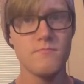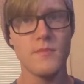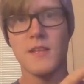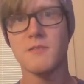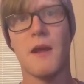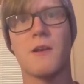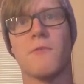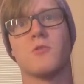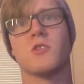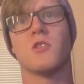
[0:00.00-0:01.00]
this
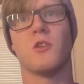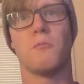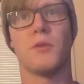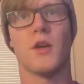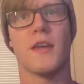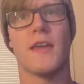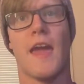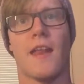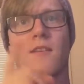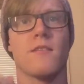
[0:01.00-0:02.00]
microphone, just a little plug
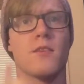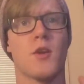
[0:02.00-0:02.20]
again.